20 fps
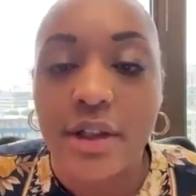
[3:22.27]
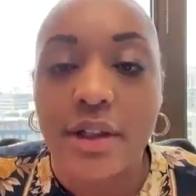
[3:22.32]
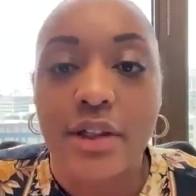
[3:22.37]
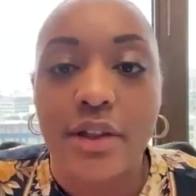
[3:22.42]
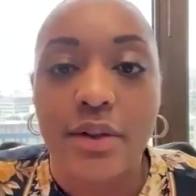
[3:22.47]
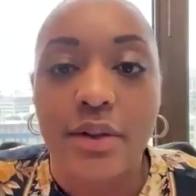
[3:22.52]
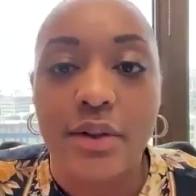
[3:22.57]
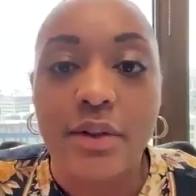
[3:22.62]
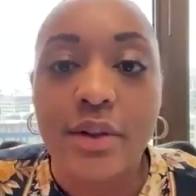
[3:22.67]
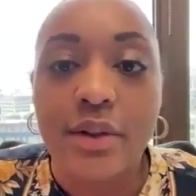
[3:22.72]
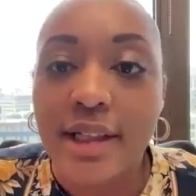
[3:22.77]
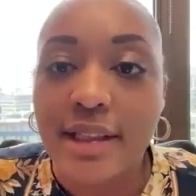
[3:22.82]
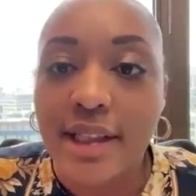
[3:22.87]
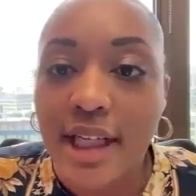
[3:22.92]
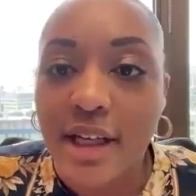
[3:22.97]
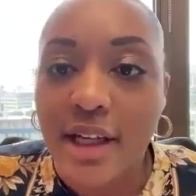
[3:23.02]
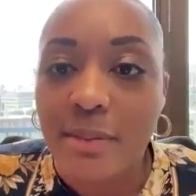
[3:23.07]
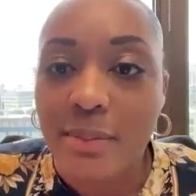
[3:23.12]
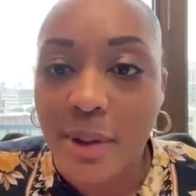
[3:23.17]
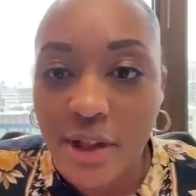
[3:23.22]
"You do not
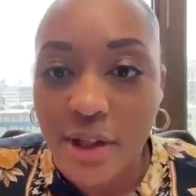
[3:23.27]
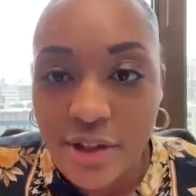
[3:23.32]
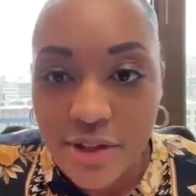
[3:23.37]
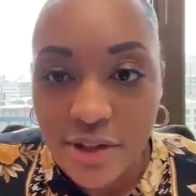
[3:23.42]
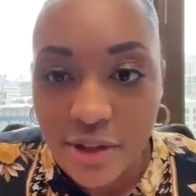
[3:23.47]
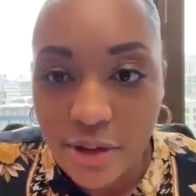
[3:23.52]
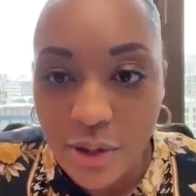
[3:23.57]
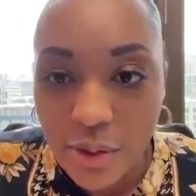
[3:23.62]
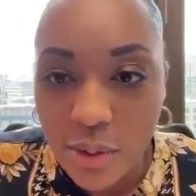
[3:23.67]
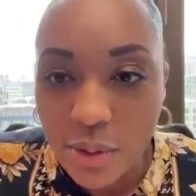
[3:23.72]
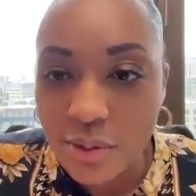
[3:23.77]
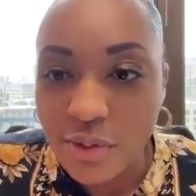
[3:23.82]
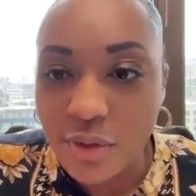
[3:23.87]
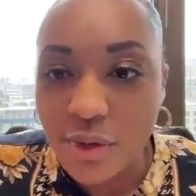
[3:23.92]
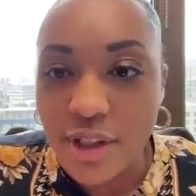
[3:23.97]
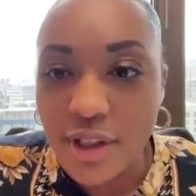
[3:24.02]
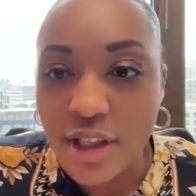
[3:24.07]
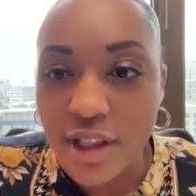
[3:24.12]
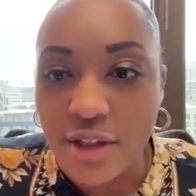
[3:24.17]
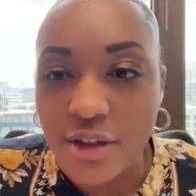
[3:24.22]
take a person who for
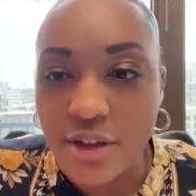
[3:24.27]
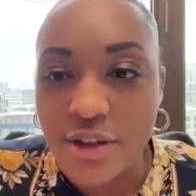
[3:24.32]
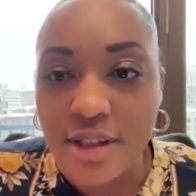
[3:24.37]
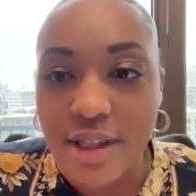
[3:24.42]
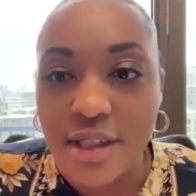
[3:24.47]
years